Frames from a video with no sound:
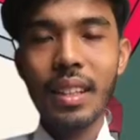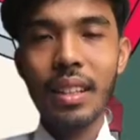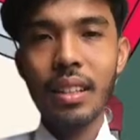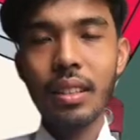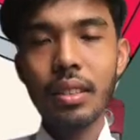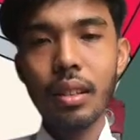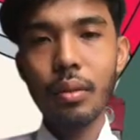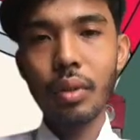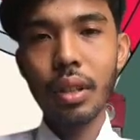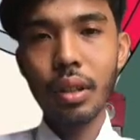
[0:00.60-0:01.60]

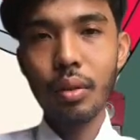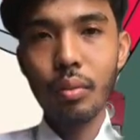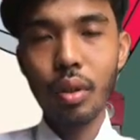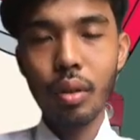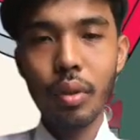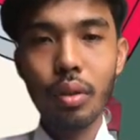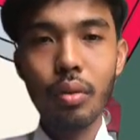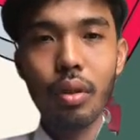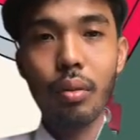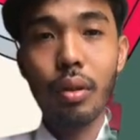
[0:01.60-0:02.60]
Assalamualaikum
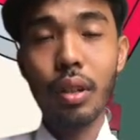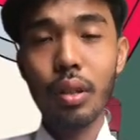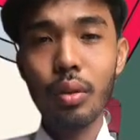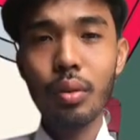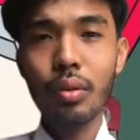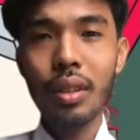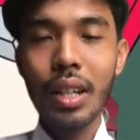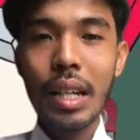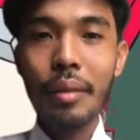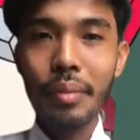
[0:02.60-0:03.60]
warahmatullahi wabarakatuh.
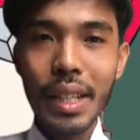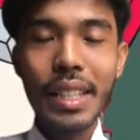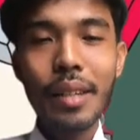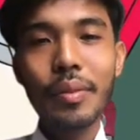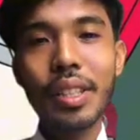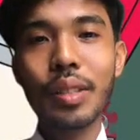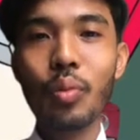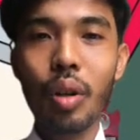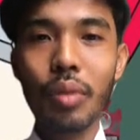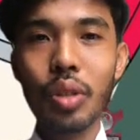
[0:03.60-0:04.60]
My name is
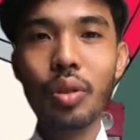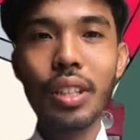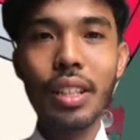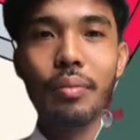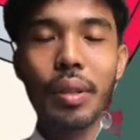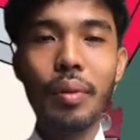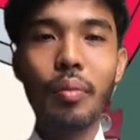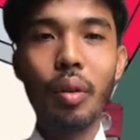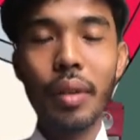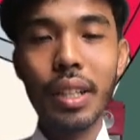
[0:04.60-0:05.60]
Muhammad Zulhilmi bin
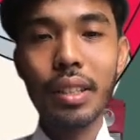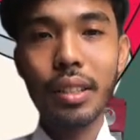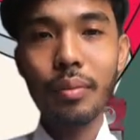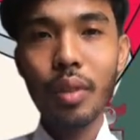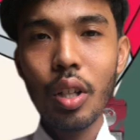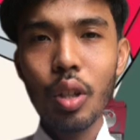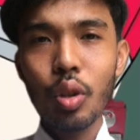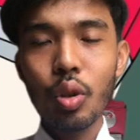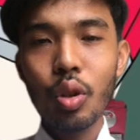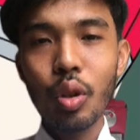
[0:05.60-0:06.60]
Muhammad Nazim.
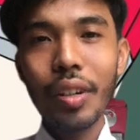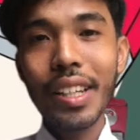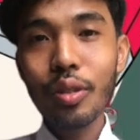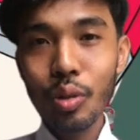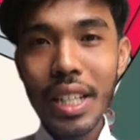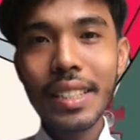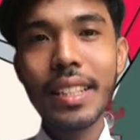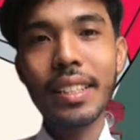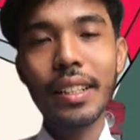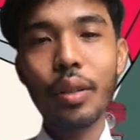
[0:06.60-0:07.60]
So in today's
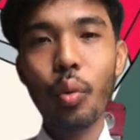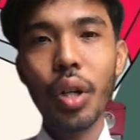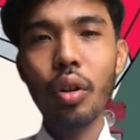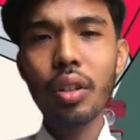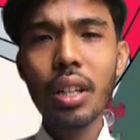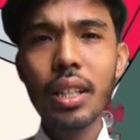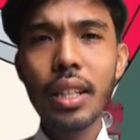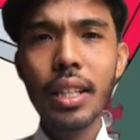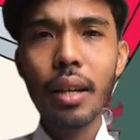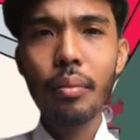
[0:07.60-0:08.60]
lesson, we're gonna
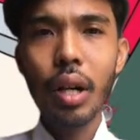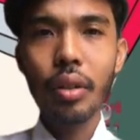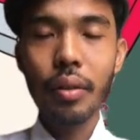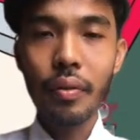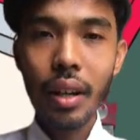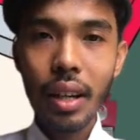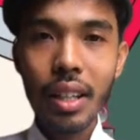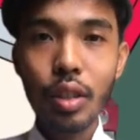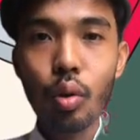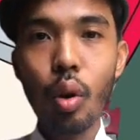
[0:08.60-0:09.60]
learn about the
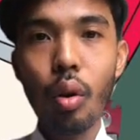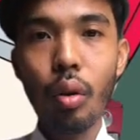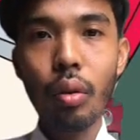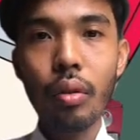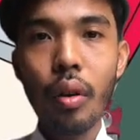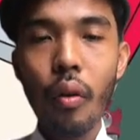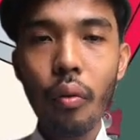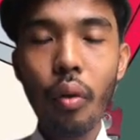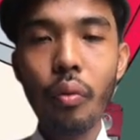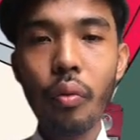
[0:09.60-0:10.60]
Faraday's law
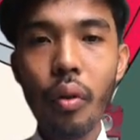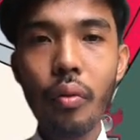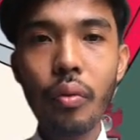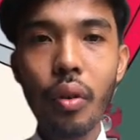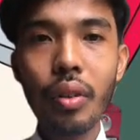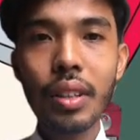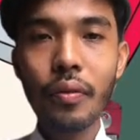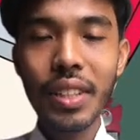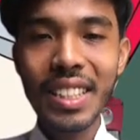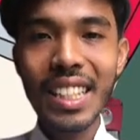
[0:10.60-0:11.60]
from Form 4
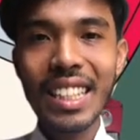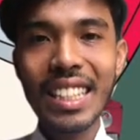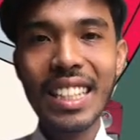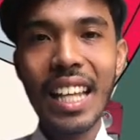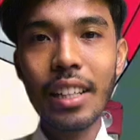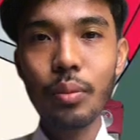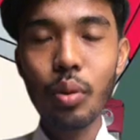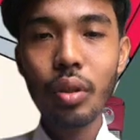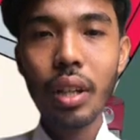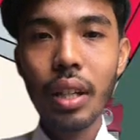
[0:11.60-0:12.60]
Physics
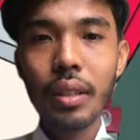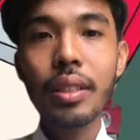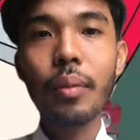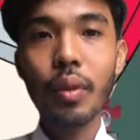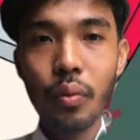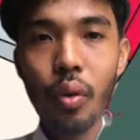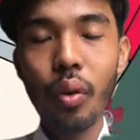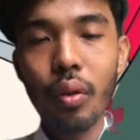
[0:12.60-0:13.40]
textbook, Chapter 4.